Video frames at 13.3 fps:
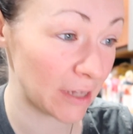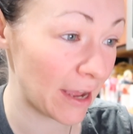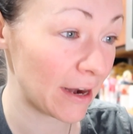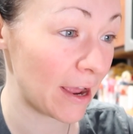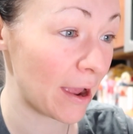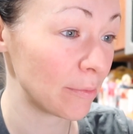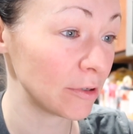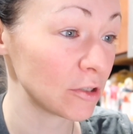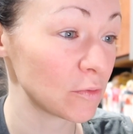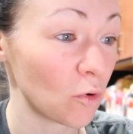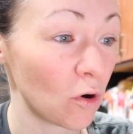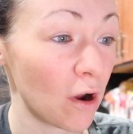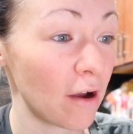That happens
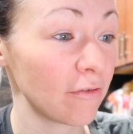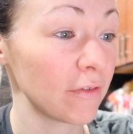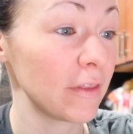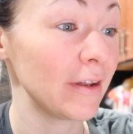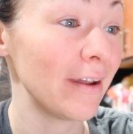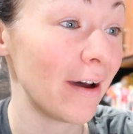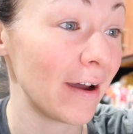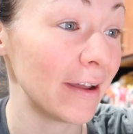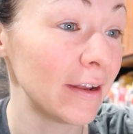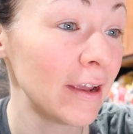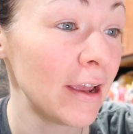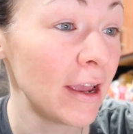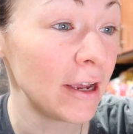more often than not.
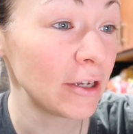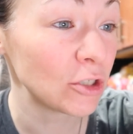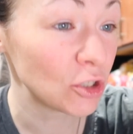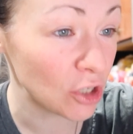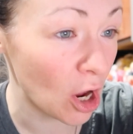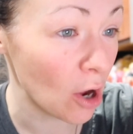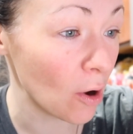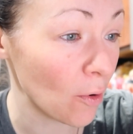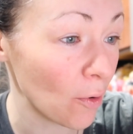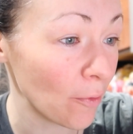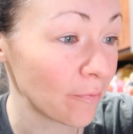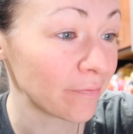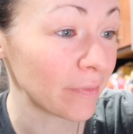
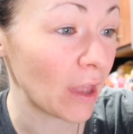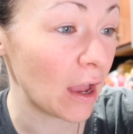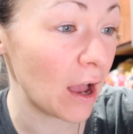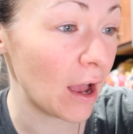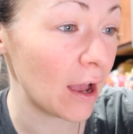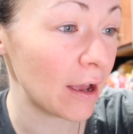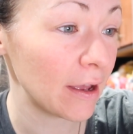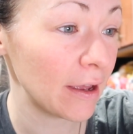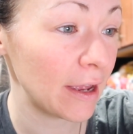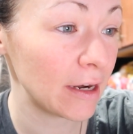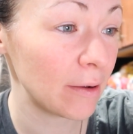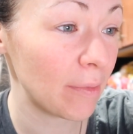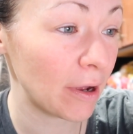So... Uh,
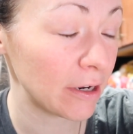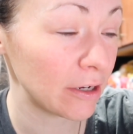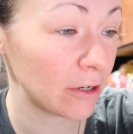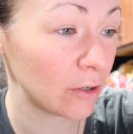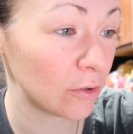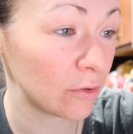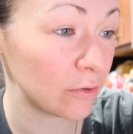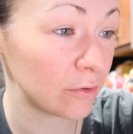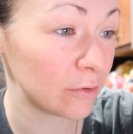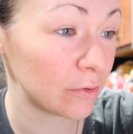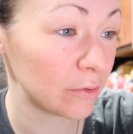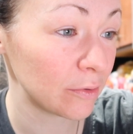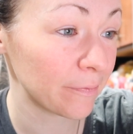anybody
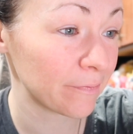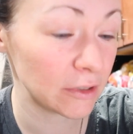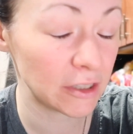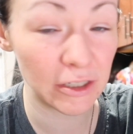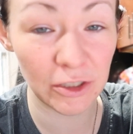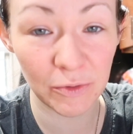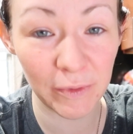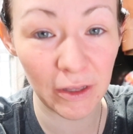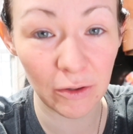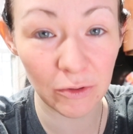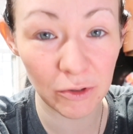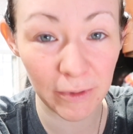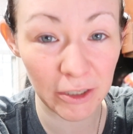who sends me
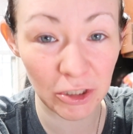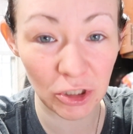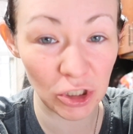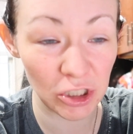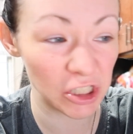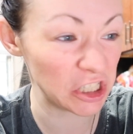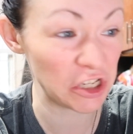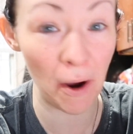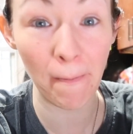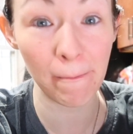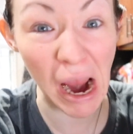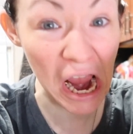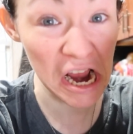those messages
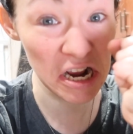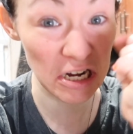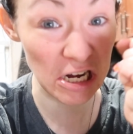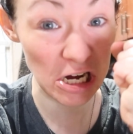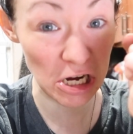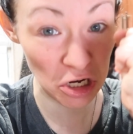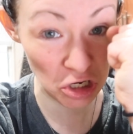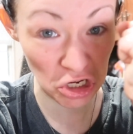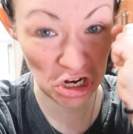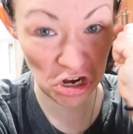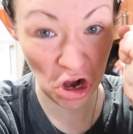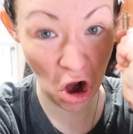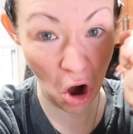demanding
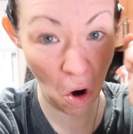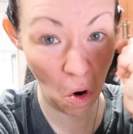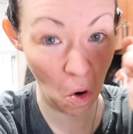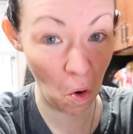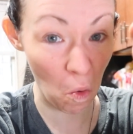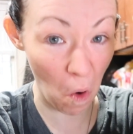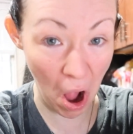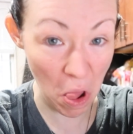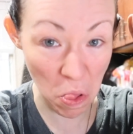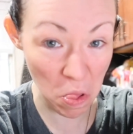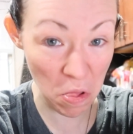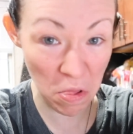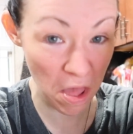to know
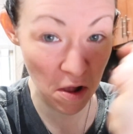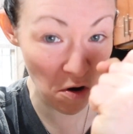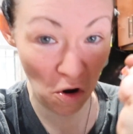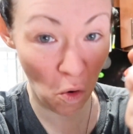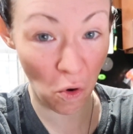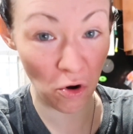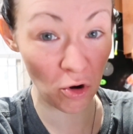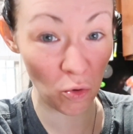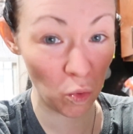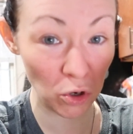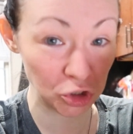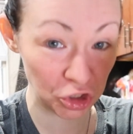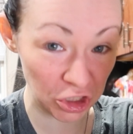when their order
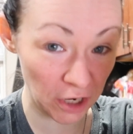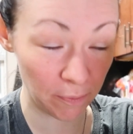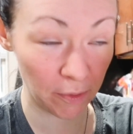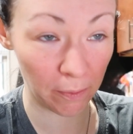will ship